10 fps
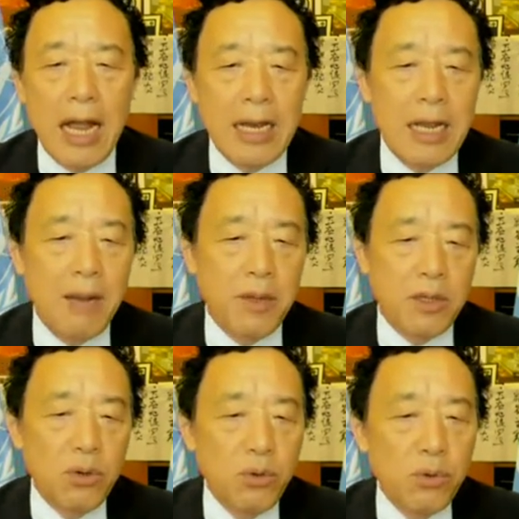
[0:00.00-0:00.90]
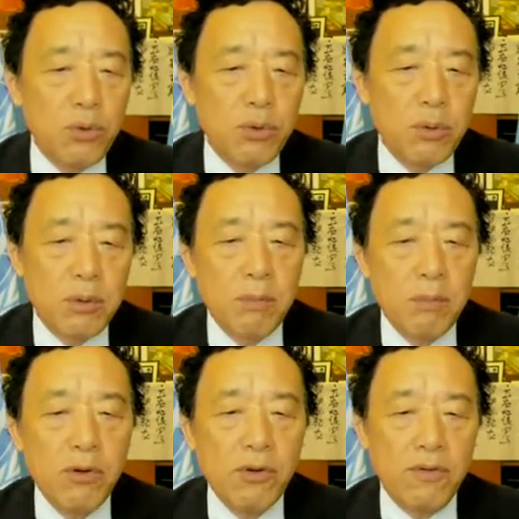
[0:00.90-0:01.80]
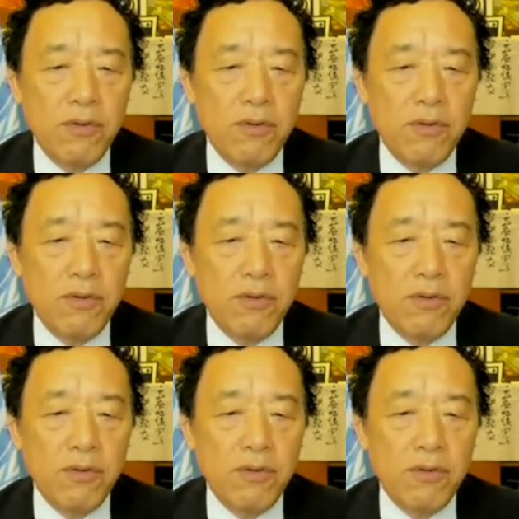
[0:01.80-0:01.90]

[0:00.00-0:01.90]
unable to move.